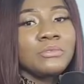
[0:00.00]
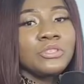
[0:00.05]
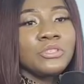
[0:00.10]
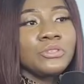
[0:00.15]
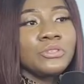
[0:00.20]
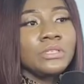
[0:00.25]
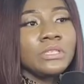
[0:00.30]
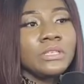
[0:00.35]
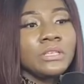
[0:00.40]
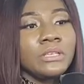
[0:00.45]
you
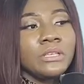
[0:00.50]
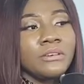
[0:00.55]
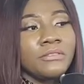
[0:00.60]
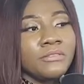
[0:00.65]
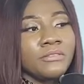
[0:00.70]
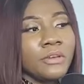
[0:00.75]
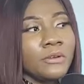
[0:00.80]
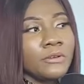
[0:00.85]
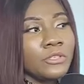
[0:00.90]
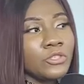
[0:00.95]
need a
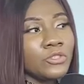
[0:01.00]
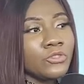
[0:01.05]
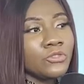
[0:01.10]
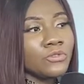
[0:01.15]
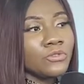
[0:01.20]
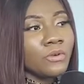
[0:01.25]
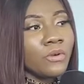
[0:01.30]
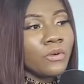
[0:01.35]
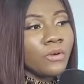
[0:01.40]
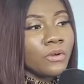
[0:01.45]
very
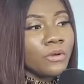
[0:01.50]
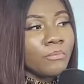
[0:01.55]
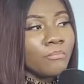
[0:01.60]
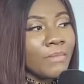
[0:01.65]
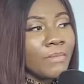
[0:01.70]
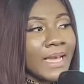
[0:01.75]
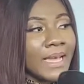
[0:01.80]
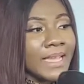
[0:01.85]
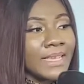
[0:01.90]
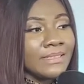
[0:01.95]
strong
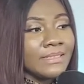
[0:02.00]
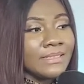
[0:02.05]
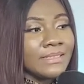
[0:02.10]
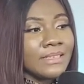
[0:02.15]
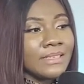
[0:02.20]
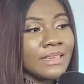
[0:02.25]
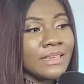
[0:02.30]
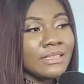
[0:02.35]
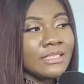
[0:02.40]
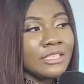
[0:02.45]

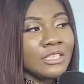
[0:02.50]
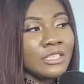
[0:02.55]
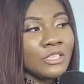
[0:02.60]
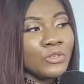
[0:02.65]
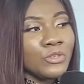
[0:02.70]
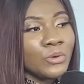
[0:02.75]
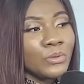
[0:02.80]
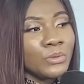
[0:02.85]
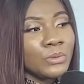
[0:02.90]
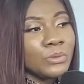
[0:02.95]
mindset in
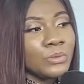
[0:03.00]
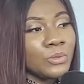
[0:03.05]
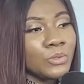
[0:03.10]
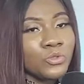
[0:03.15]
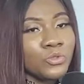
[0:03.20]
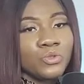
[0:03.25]
order not to